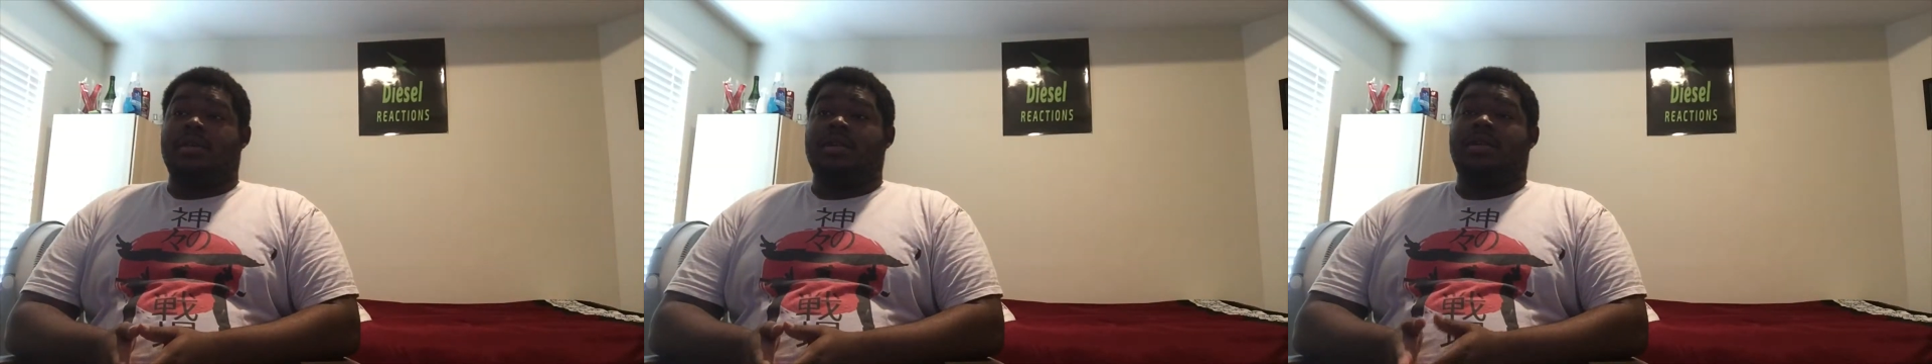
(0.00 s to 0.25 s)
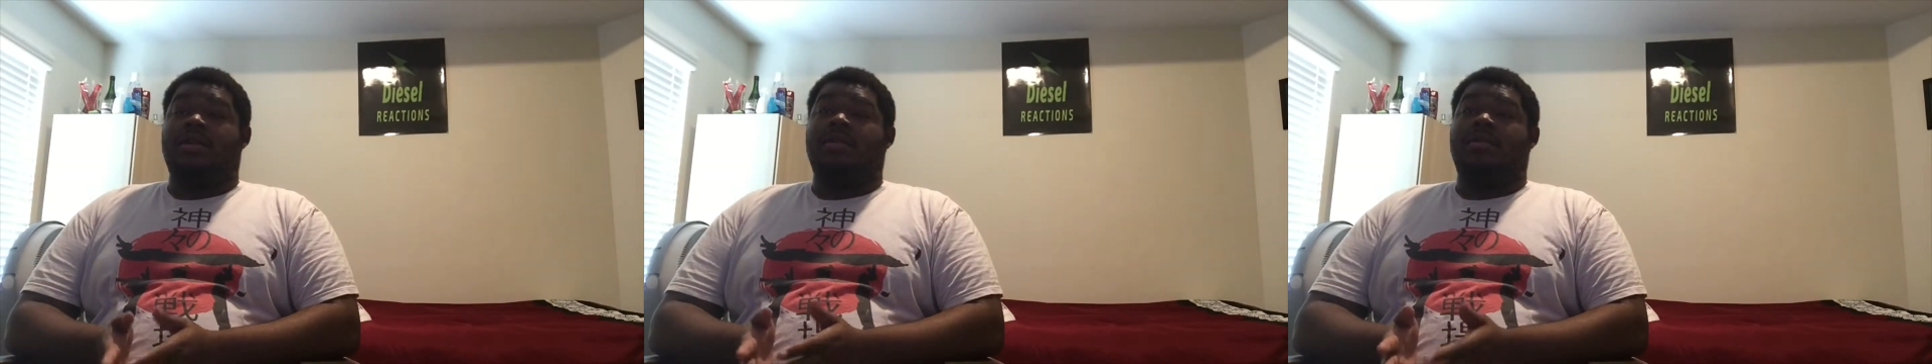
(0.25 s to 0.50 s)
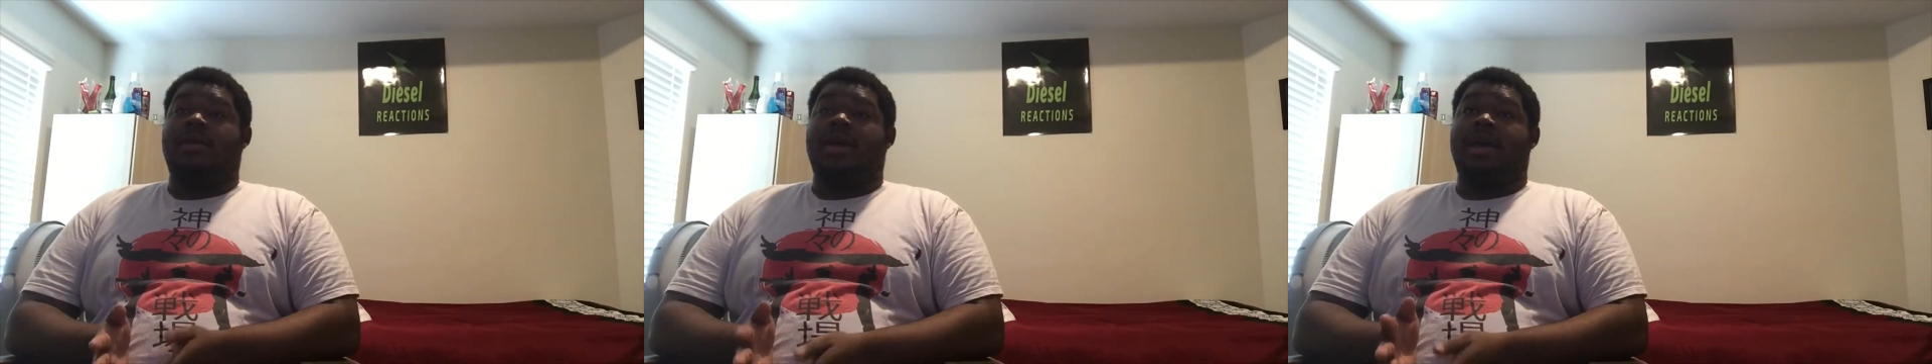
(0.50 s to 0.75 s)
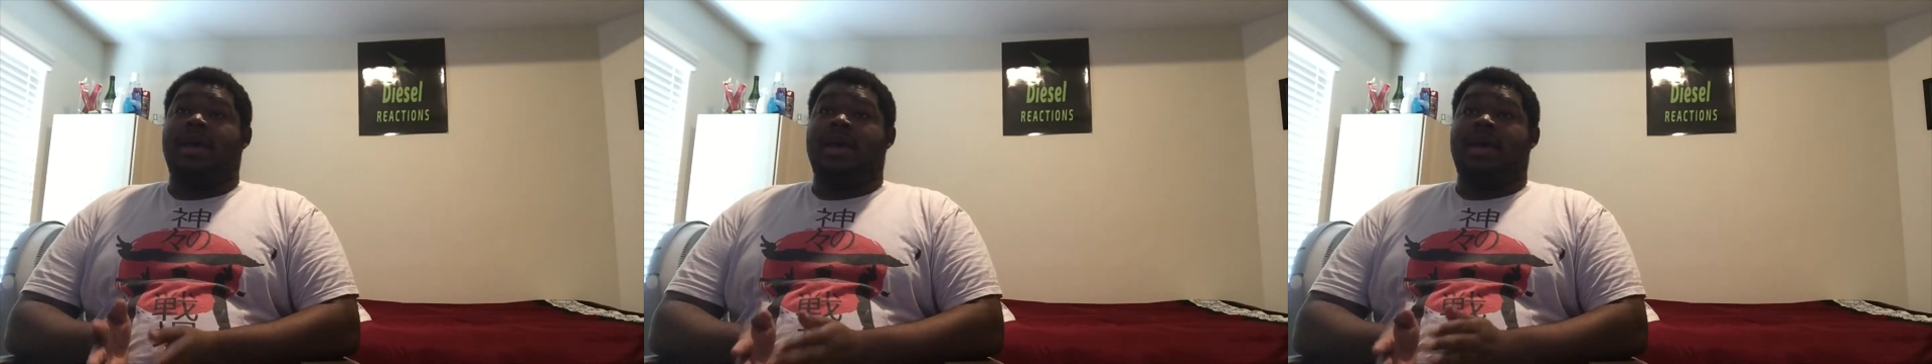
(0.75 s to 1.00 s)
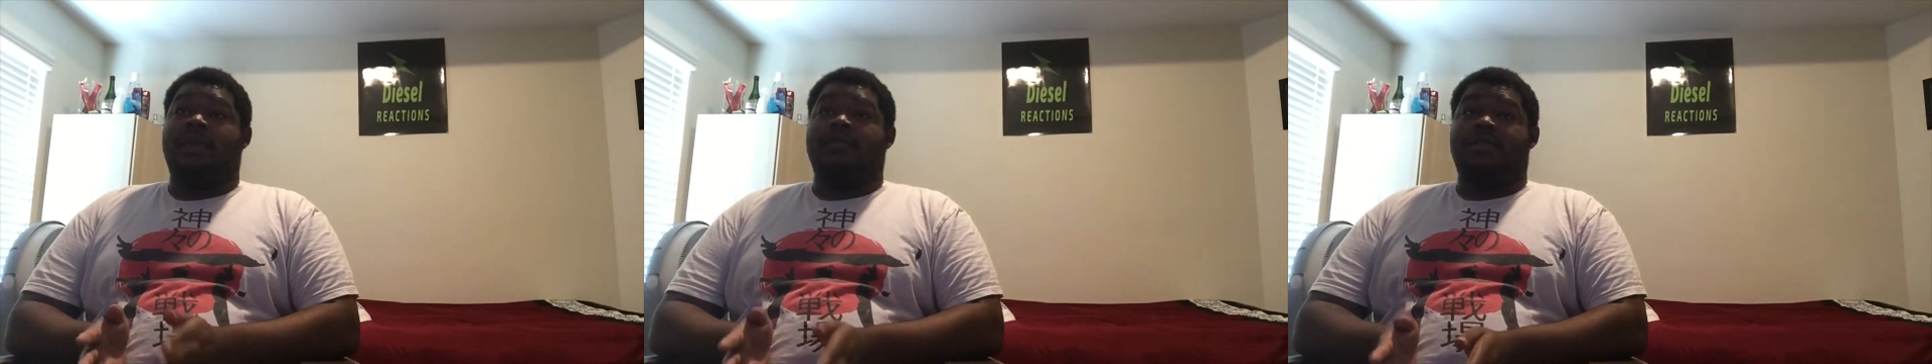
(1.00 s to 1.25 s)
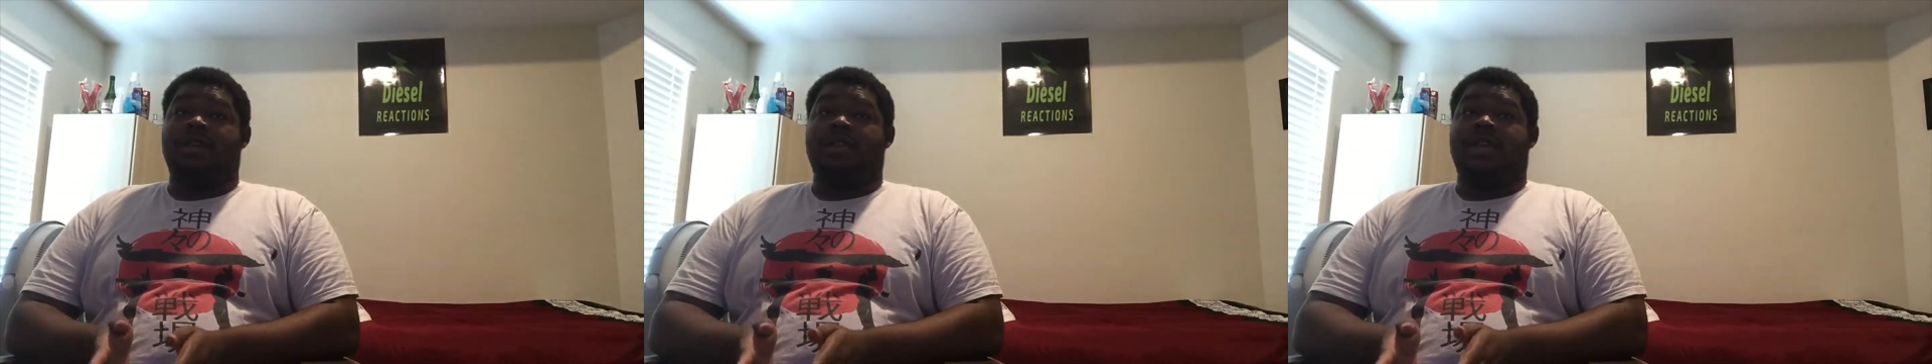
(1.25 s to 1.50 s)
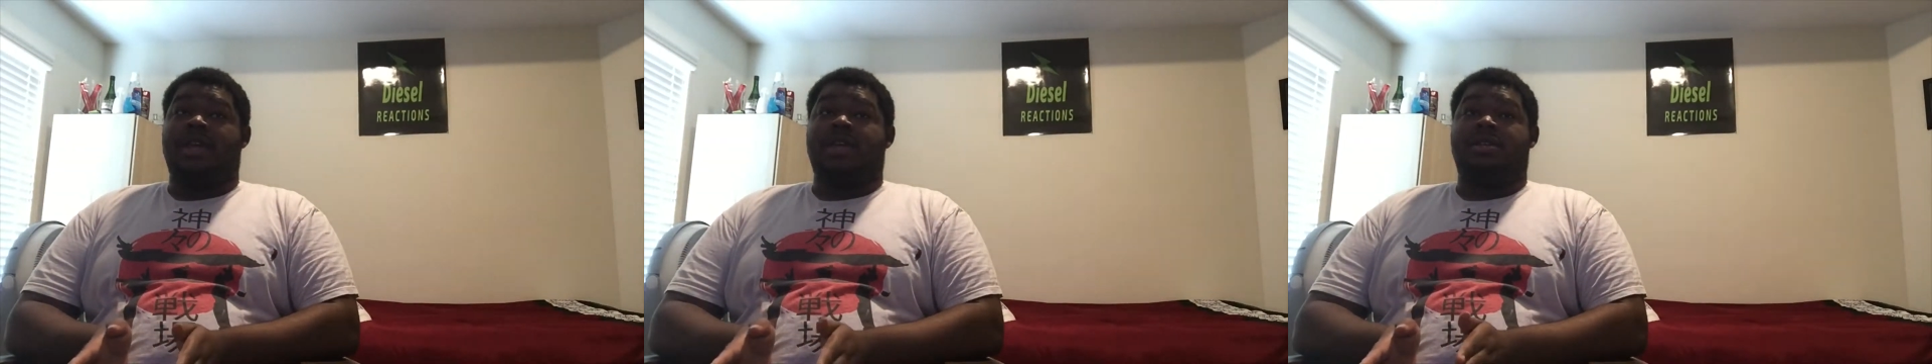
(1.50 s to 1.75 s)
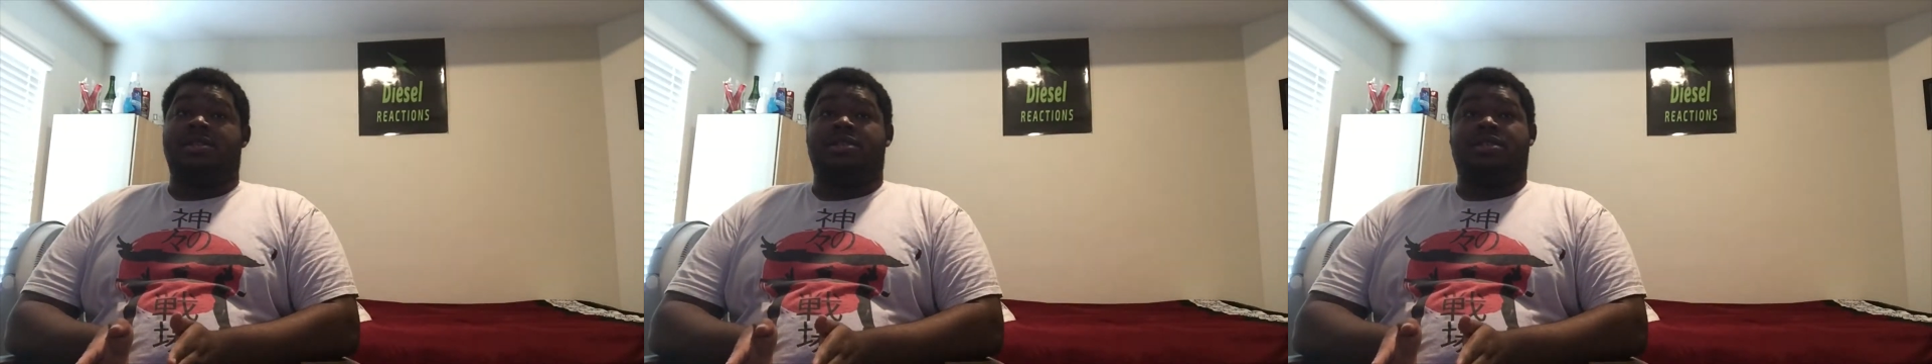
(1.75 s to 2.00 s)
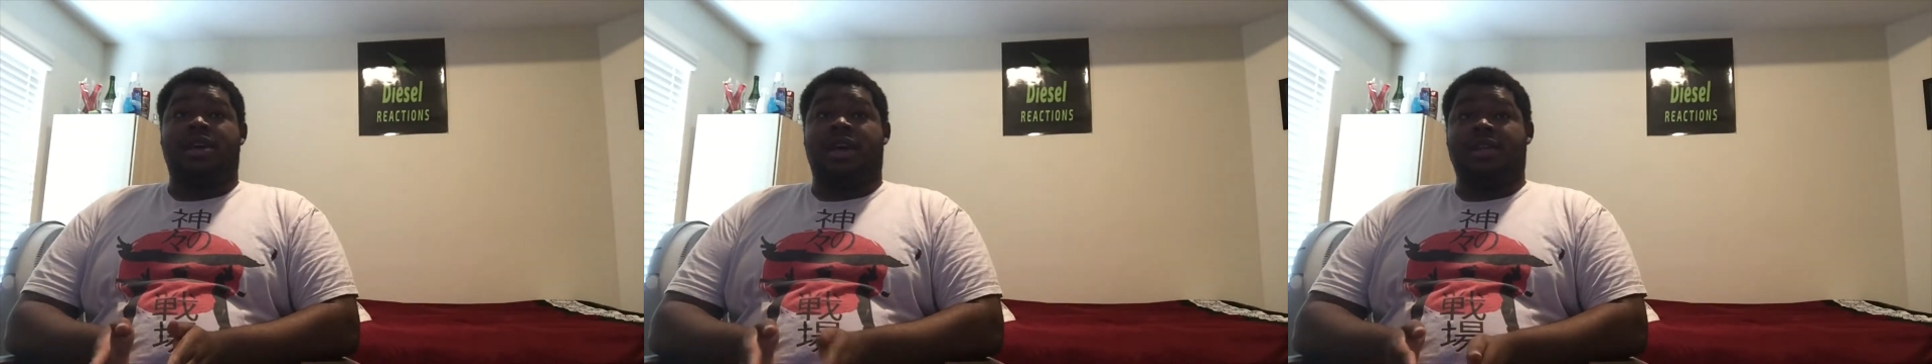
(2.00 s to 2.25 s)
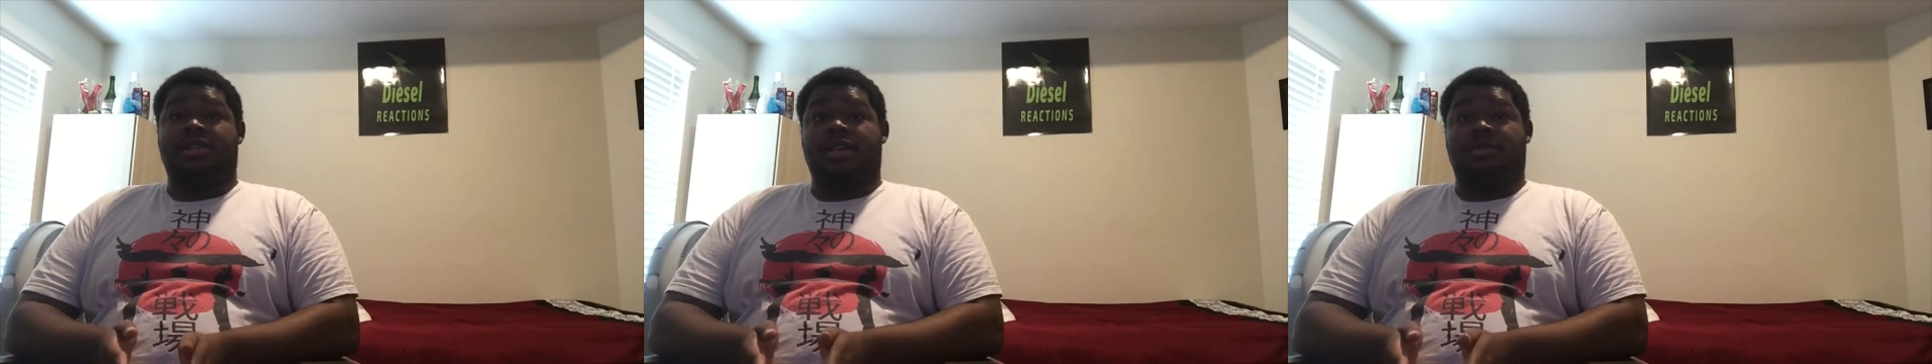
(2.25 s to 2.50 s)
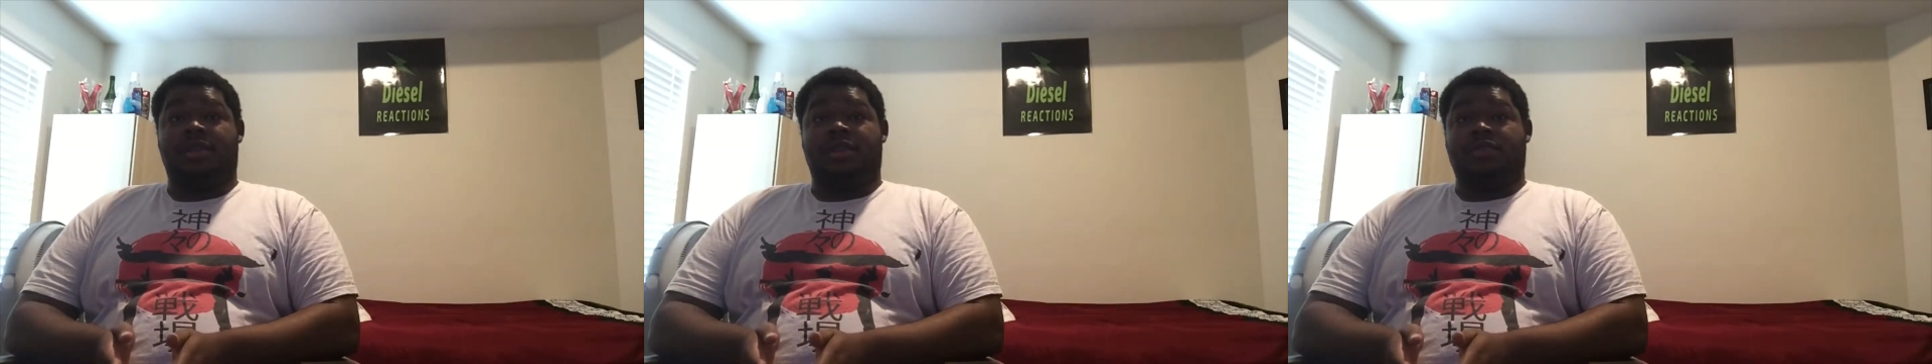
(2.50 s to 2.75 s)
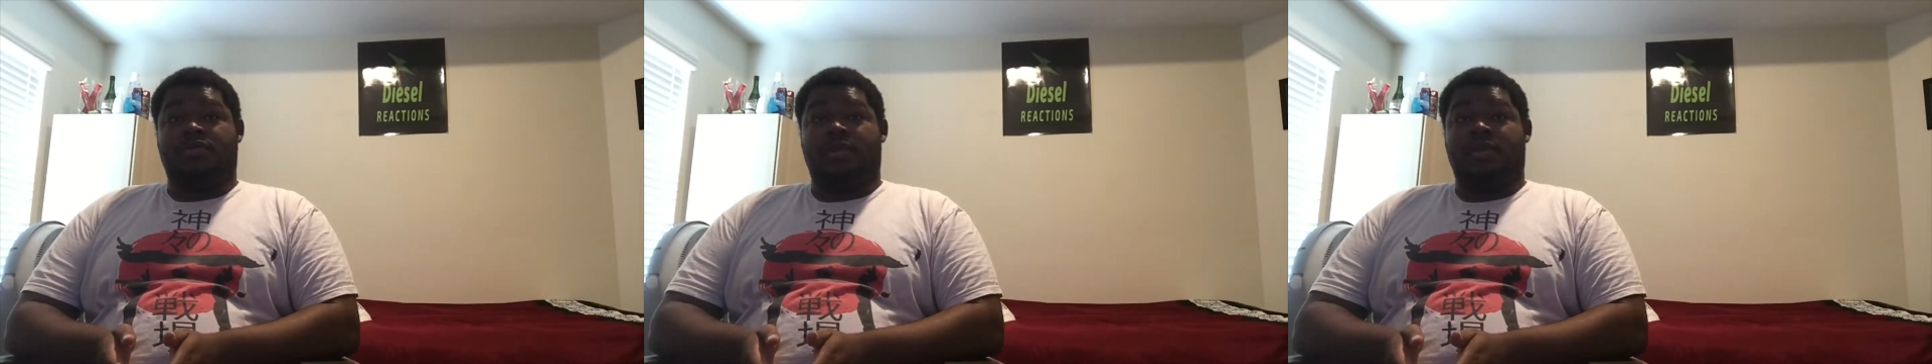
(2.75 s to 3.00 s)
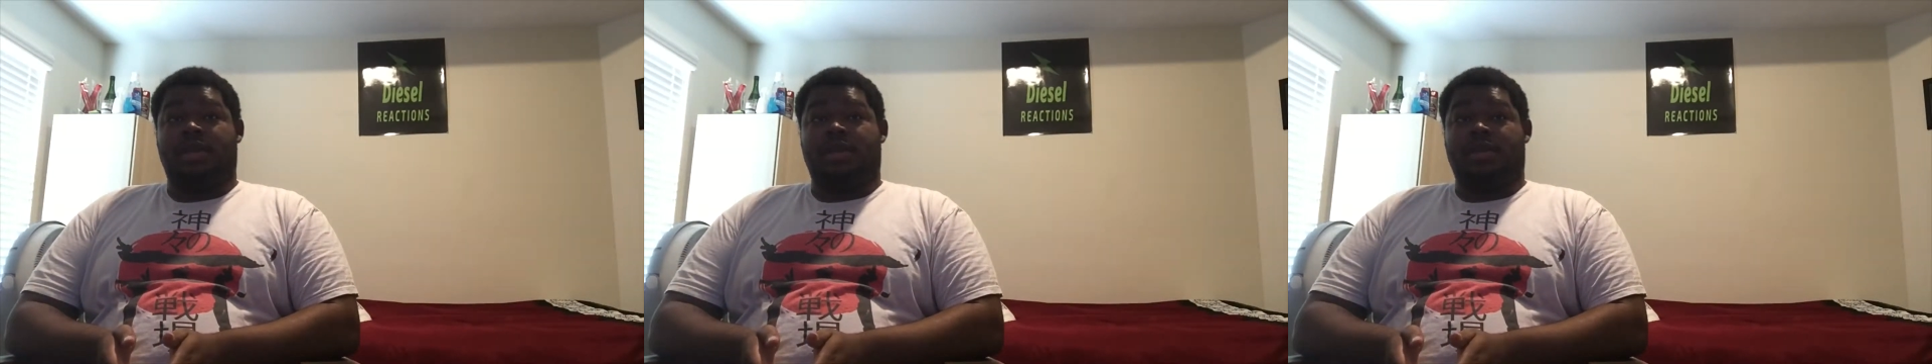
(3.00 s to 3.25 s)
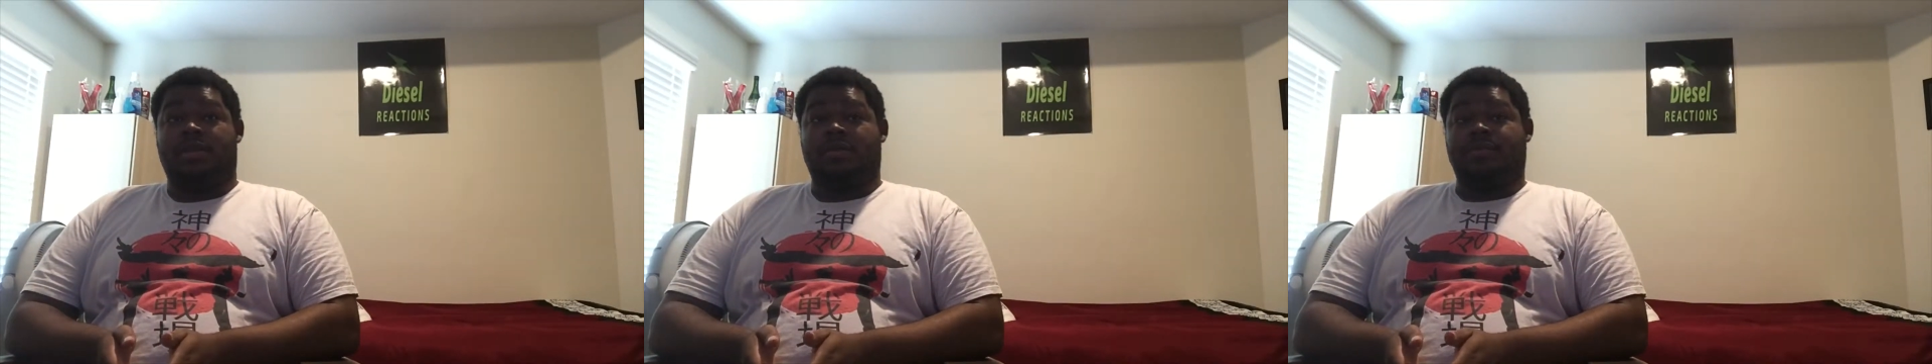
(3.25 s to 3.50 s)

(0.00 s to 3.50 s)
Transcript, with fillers: You know, everything that is Jap- Japanese related.